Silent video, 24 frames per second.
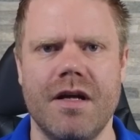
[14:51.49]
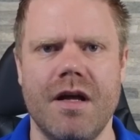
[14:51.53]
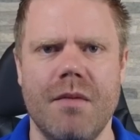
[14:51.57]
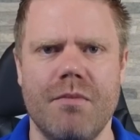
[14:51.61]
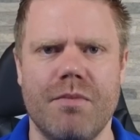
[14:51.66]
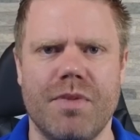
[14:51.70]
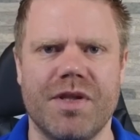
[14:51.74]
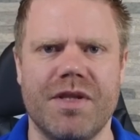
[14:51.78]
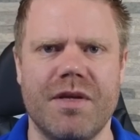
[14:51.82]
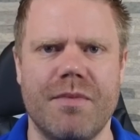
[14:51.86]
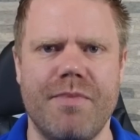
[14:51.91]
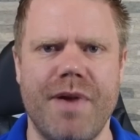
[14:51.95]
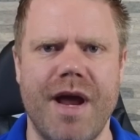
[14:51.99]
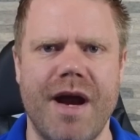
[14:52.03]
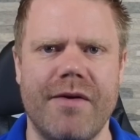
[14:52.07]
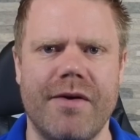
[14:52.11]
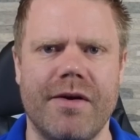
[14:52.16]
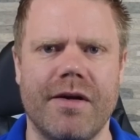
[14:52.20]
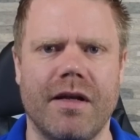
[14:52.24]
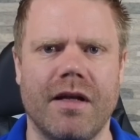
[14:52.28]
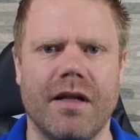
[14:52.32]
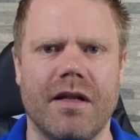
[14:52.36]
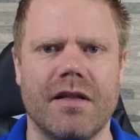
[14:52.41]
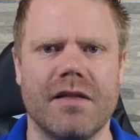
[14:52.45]
But the
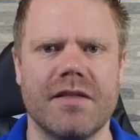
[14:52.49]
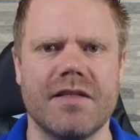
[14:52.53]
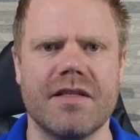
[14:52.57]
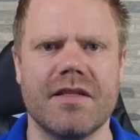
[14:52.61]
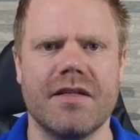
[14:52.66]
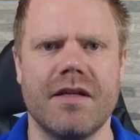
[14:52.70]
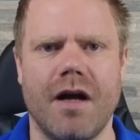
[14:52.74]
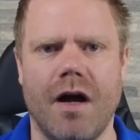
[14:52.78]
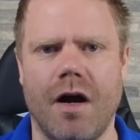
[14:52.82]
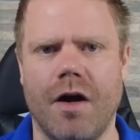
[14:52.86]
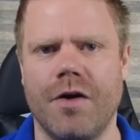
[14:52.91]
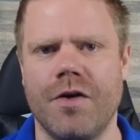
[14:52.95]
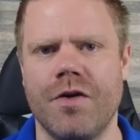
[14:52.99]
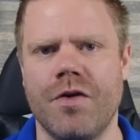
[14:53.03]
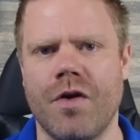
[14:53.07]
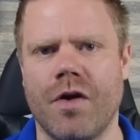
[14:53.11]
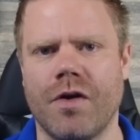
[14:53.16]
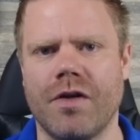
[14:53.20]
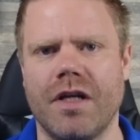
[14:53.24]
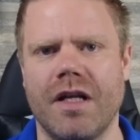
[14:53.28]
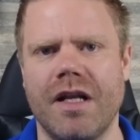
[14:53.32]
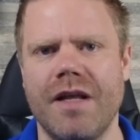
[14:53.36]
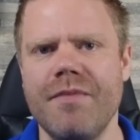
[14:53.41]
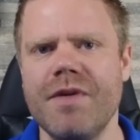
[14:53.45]
parallels are
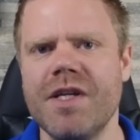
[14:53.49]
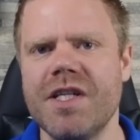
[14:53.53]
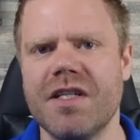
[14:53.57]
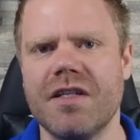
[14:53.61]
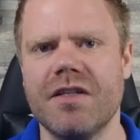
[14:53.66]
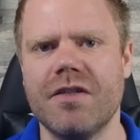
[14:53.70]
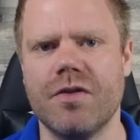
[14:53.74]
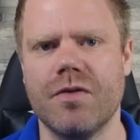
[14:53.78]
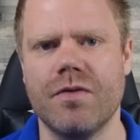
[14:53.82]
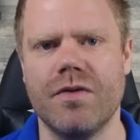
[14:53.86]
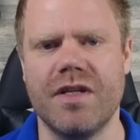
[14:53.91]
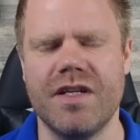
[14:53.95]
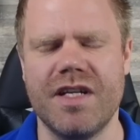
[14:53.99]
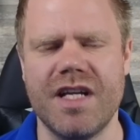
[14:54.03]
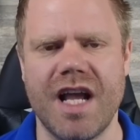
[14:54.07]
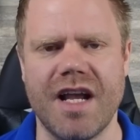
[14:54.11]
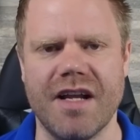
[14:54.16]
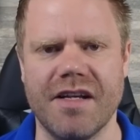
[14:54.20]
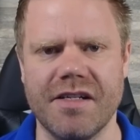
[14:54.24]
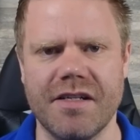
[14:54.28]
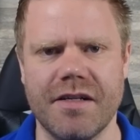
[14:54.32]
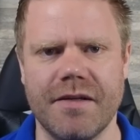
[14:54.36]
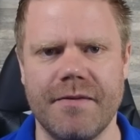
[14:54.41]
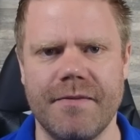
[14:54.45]
not limited to the
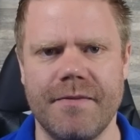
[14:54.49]
date.